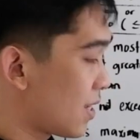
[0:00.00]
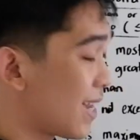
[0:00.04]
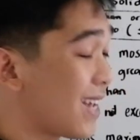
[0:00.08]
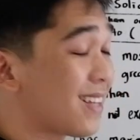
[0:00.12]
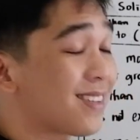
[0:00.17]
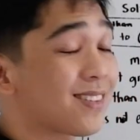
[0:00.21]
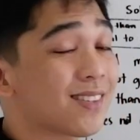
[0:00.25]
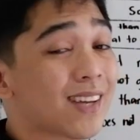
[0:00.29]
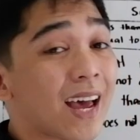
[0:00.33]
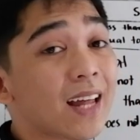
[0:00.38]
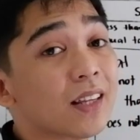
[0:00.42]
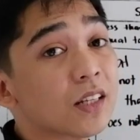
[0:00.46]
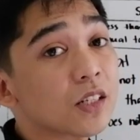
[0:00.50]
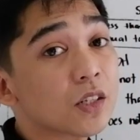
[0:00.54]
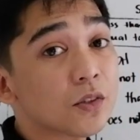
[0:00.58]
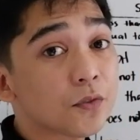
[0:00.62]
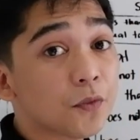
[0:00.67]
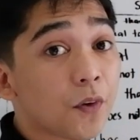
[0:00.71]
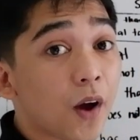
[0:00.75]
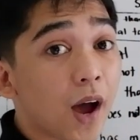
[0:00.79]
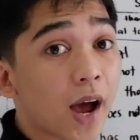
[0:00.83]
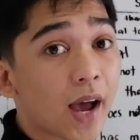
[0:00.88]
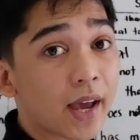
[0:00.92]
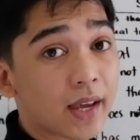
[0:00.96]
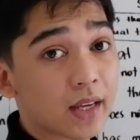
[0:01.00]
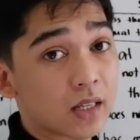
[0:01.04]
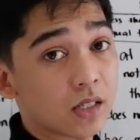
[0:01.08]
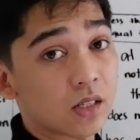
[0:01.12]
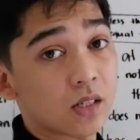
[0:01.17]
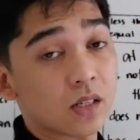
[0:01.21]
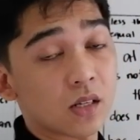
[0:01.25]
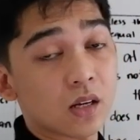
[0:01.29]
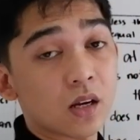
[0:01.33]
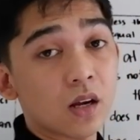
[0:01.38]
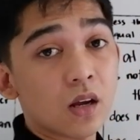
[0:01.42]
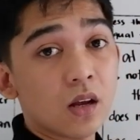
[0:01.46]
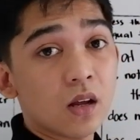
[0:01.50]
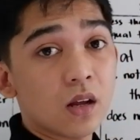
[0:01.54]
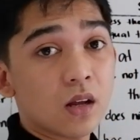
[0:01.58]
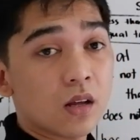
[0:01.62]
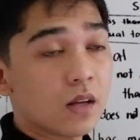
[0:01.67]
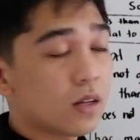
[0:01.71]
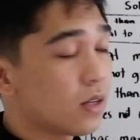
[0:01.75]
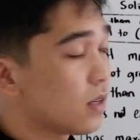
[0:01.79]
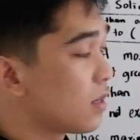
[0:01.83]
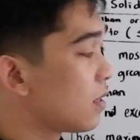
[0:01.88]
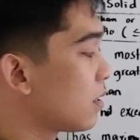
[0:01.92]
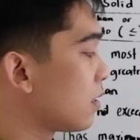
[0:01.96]
it satisfies
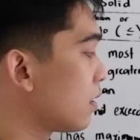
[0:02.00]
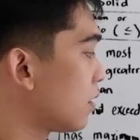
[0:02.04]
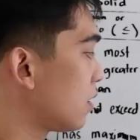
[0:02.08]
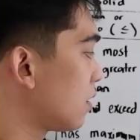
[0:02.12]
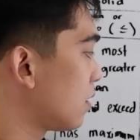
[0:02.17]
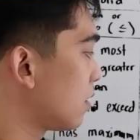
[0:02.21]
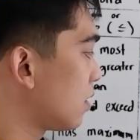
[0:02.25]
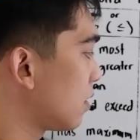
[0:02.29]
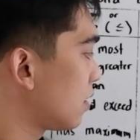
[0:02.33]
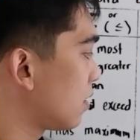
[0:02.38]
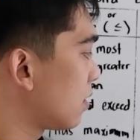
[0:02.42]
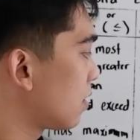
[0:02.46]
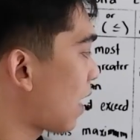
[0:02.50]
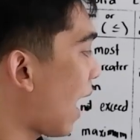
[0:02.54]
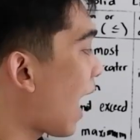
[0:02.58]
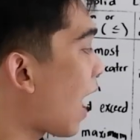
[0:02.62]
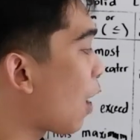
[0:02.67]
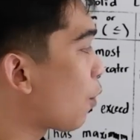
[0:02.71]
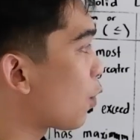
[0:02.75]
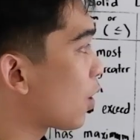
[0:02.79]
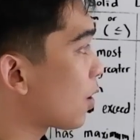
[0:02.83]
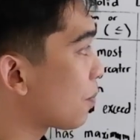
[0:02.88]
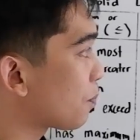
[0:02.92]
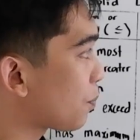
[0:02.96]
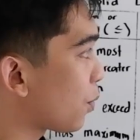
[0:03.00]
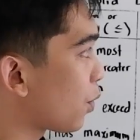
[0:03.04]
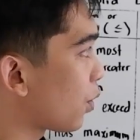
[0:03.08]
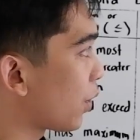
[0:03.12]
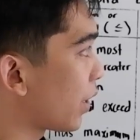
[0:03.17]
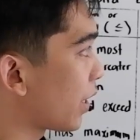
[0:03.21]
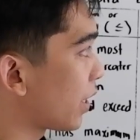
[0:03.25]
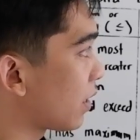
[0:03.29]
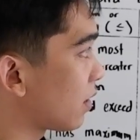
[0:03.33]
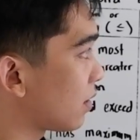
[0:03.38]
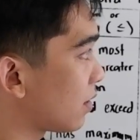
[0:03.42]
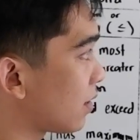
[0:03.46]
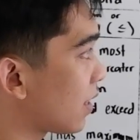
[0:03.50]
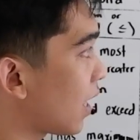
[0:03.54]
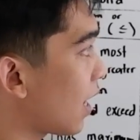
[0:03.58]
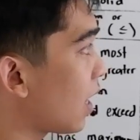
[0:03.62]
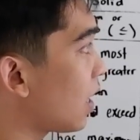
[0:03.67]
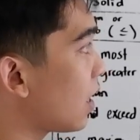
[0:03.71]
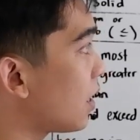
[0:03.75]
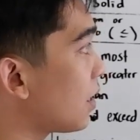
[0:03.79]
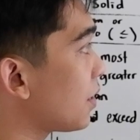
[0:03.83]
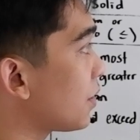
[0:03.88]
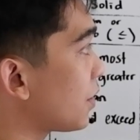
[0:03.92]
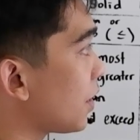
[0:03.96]
our point,
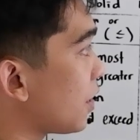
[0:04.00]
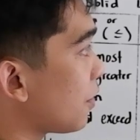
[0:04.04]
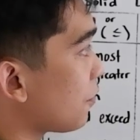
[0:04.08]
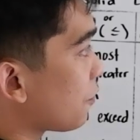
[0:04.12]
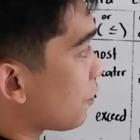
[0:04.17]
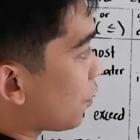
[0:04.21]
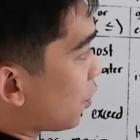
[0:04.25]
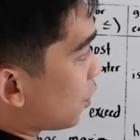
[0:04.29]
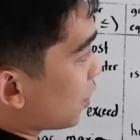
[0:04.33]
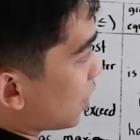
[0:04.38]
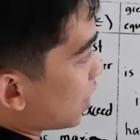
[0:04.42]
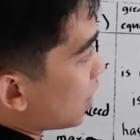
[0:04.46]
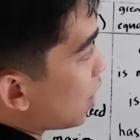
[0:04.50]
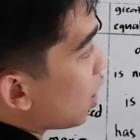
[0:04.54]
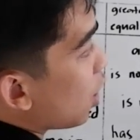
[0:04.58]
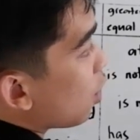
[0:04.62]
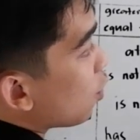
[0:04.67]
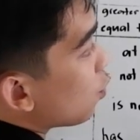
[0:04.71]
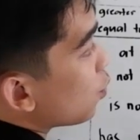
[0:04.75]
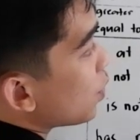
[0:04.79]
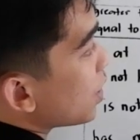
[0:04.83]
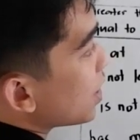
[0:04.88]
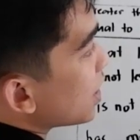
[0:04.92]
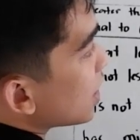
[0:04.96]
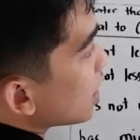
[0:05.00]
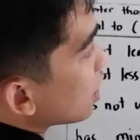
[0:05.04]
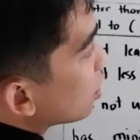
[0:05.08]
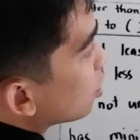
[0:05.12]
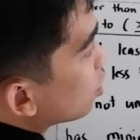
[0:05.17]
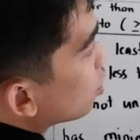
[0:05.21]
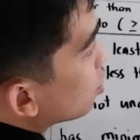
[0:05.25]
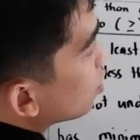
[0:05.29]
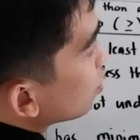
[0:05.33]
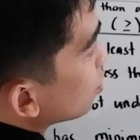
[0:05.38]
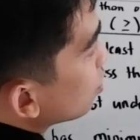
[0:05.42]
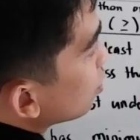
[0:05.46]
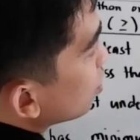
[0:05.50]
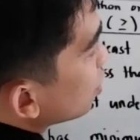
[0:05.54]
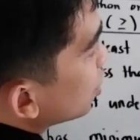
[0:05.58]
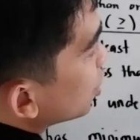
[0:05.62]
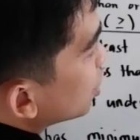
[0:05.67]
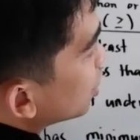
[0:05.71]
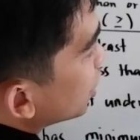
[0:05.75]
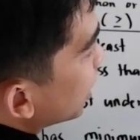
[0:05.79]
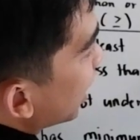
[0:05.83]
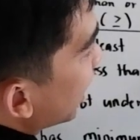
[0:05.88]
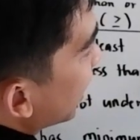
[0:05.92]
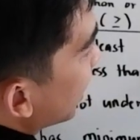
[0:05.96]
therefore, we need to
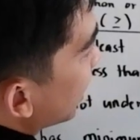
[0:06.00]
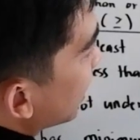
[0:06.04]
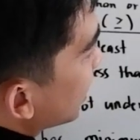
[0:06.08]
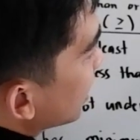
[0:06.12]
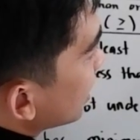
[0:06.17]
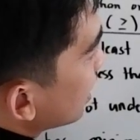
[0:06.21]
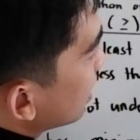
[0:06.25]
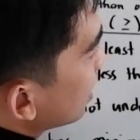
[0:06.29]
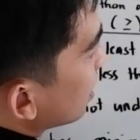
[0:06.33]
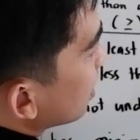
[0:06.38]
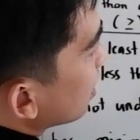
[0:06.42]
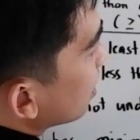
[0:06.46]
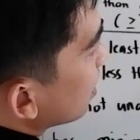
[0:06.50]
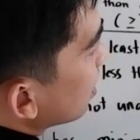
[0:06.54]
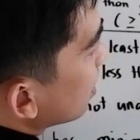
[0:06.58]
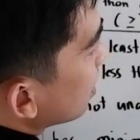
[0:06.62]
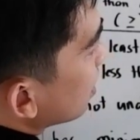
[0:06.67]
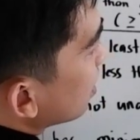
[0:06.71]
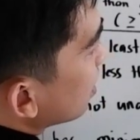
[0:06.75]
shade